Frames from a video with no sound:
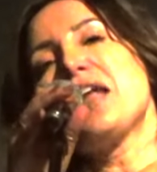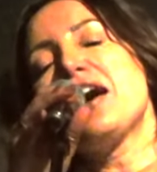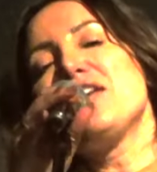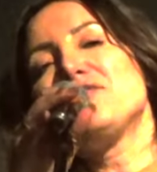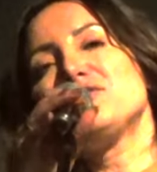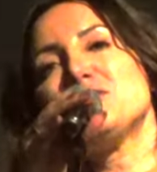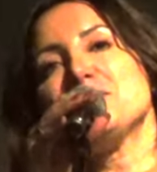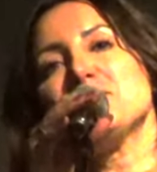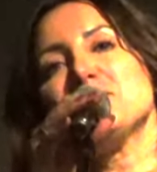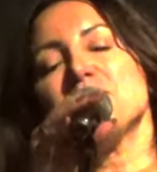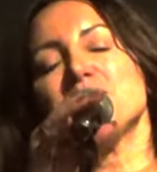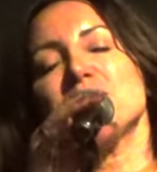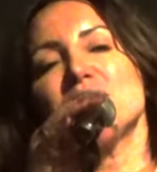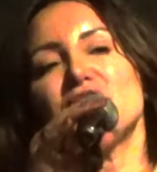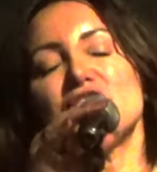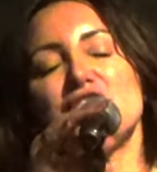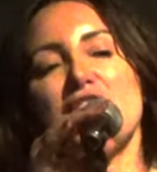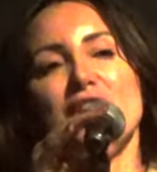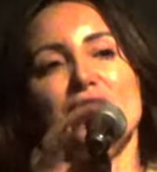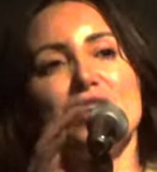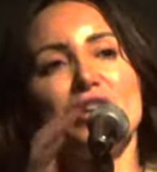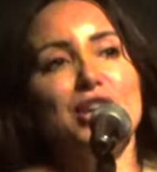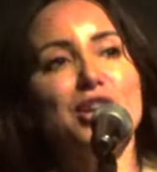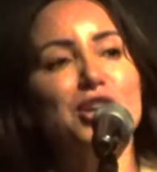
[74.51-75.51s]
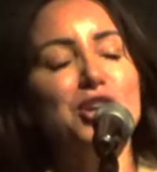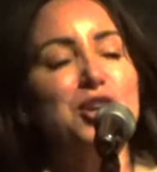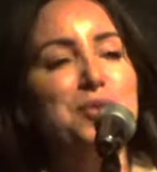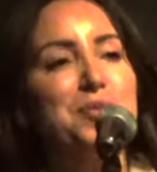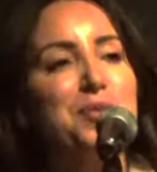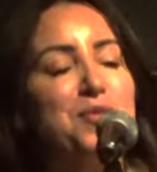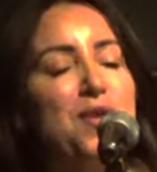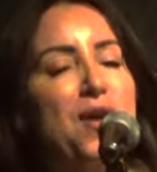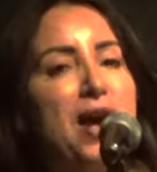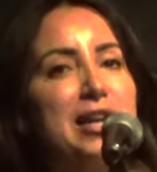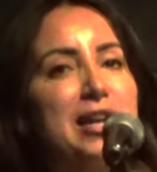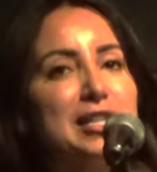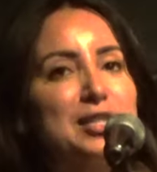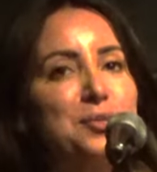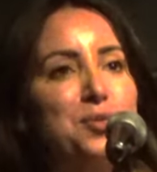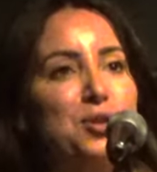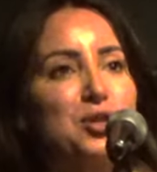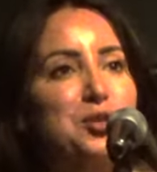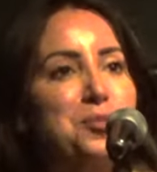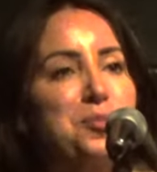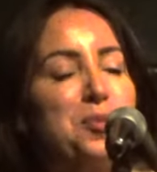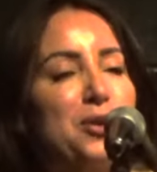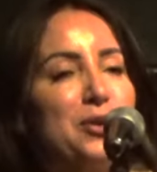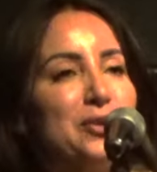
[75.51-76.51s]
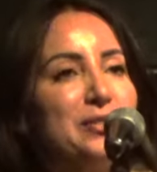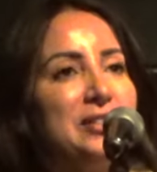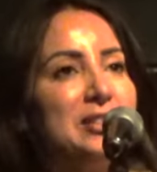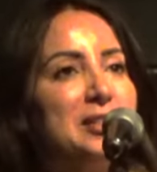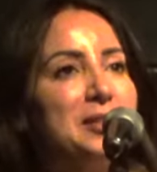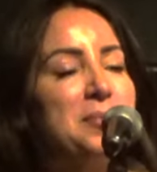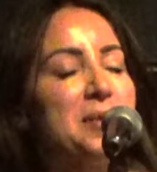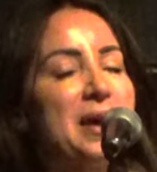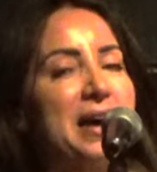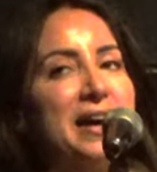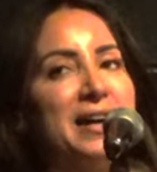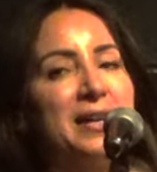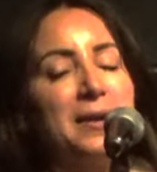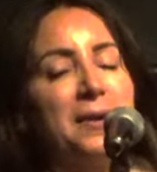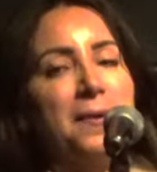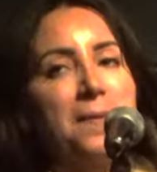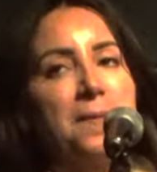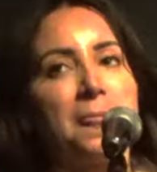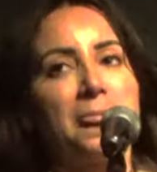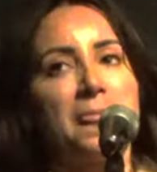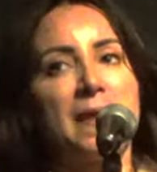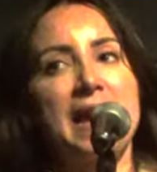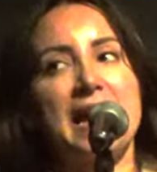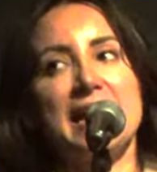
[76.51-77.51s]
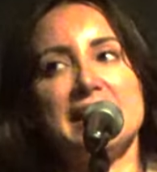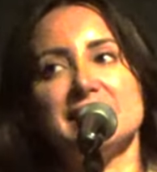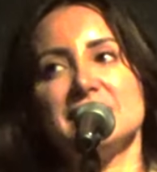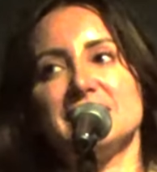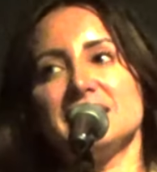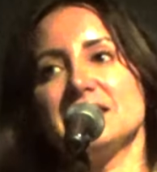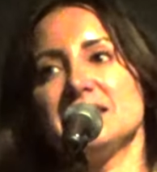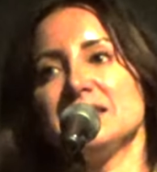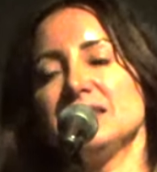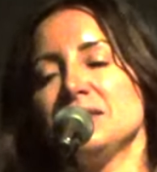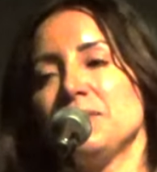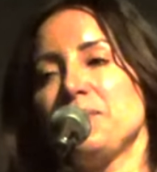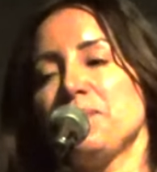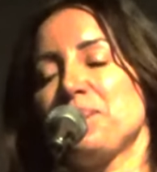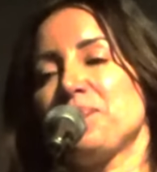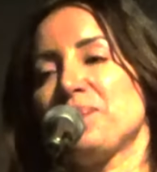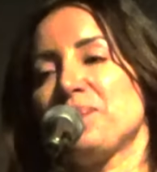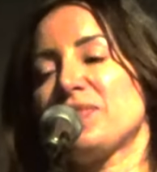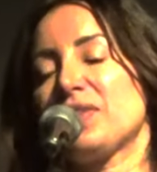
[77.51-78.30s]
after sharing a Human Rights Watch post about Gaza